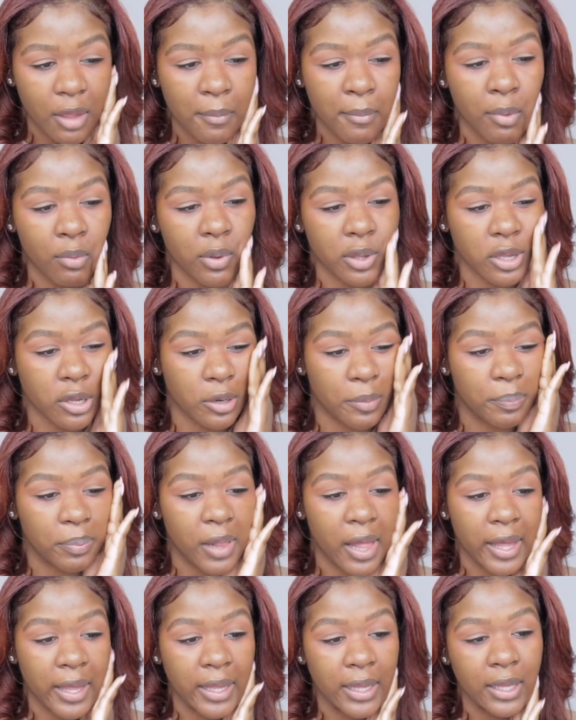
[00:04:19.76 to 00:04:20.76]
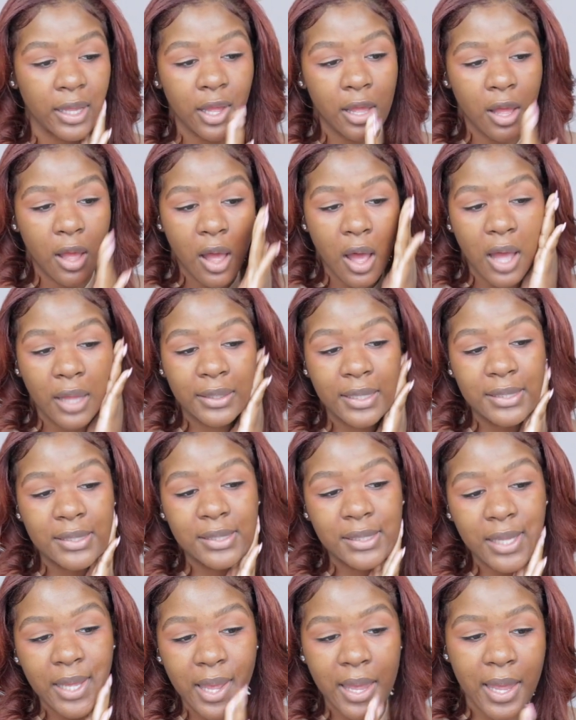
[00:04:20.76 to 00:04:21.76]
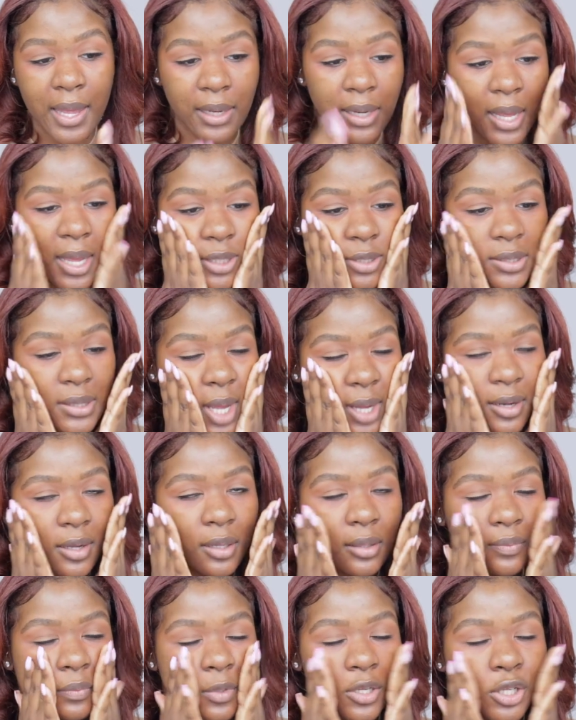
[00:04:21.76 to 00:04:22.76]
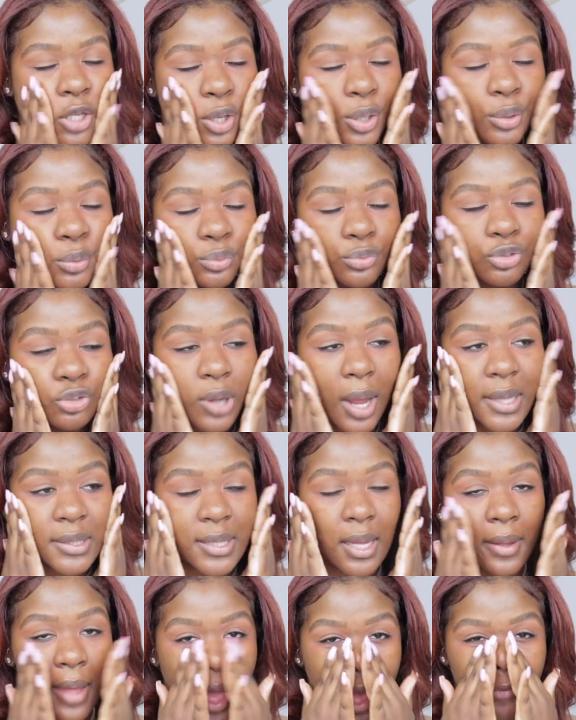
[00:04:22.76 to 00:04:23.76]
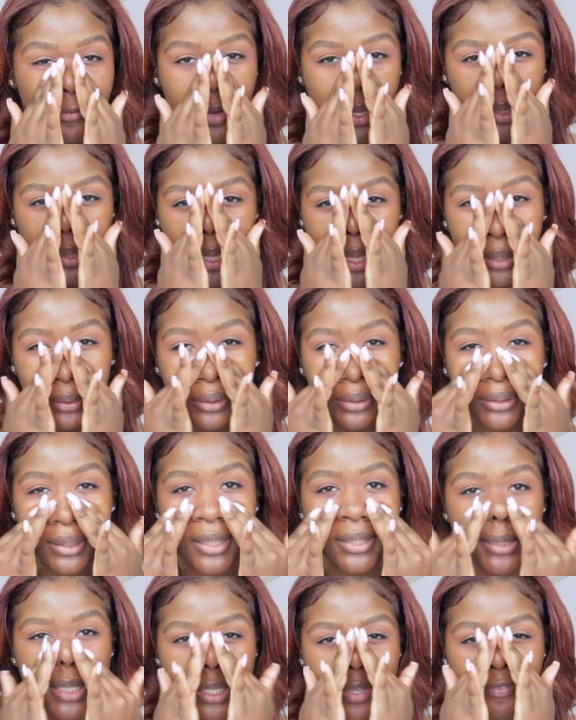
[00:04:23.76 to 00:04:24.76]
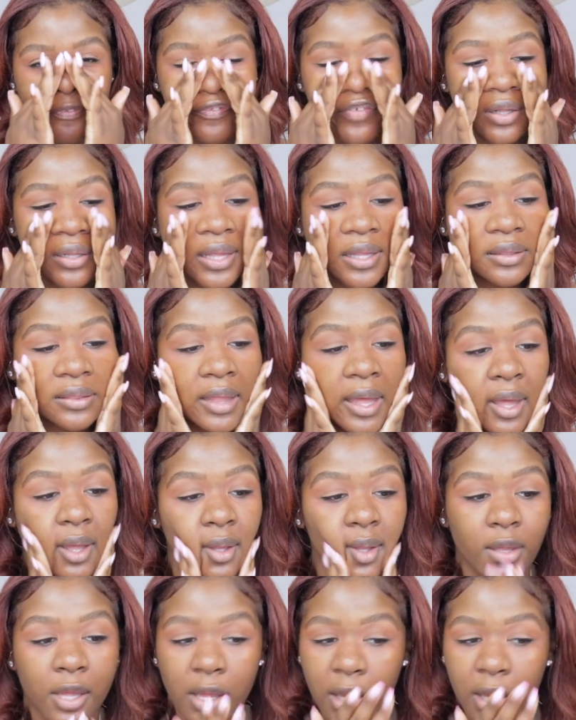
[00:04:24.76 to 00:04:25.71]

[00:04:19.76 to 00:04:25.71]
but when you apply it on the skin, it just kind of, you know, dries out everything. This doesn't feel like that.